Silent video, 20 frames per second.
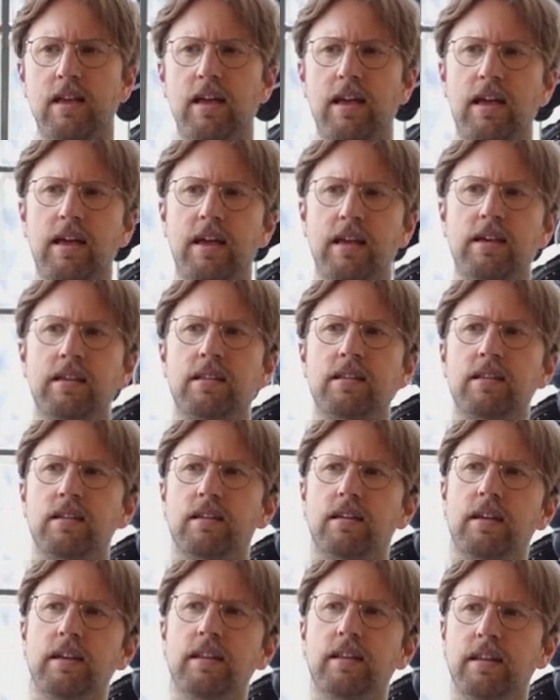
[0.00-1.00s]
And
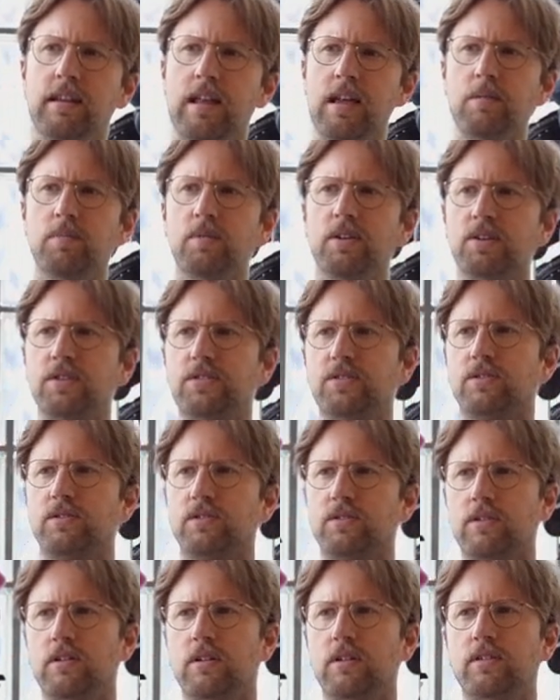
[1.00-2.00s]
it
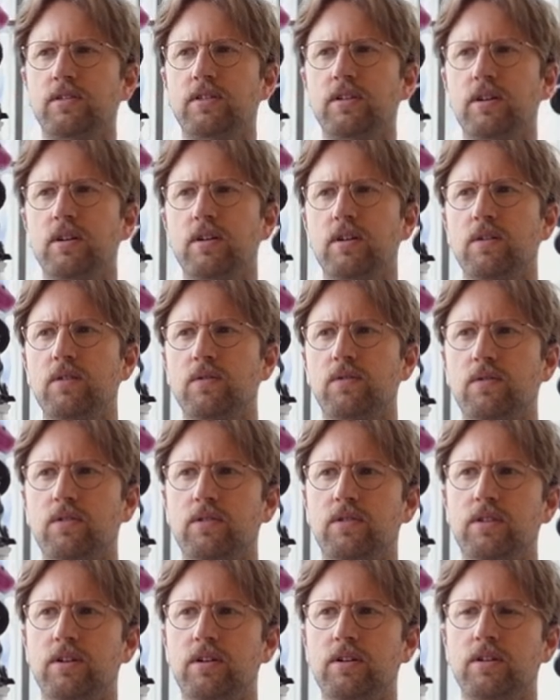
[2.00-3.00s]
enables
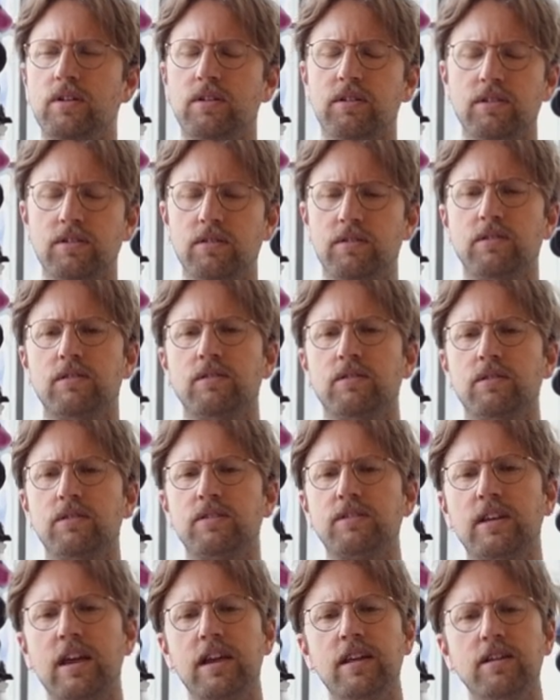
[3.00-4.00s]
the
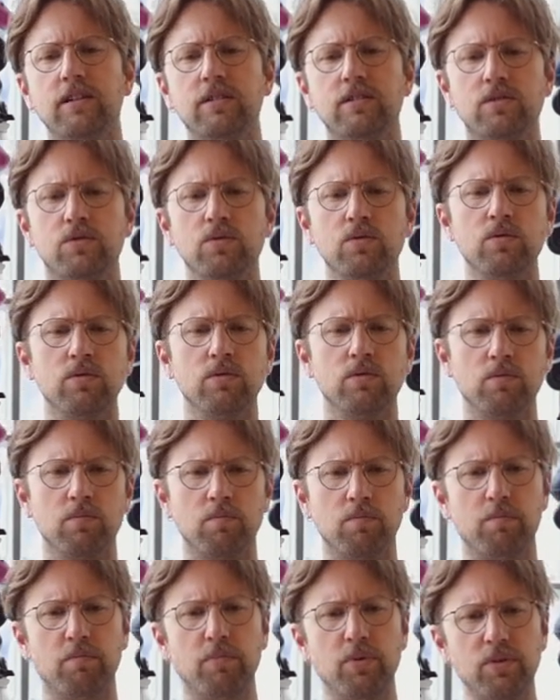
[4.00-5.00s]
skater to
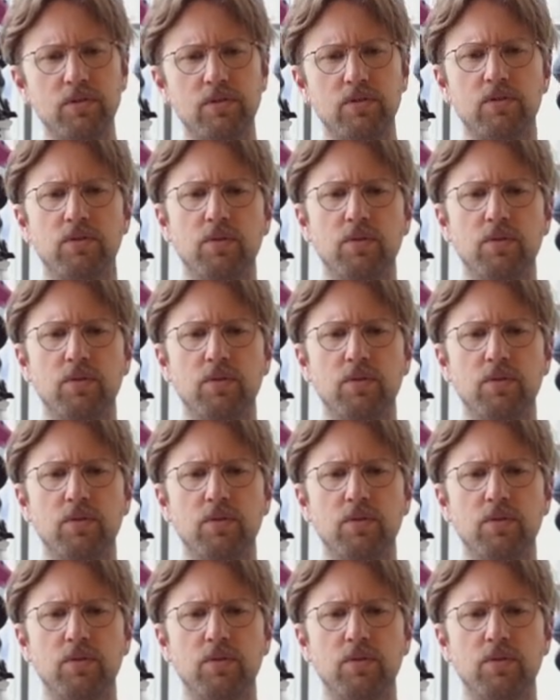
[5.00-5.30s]
put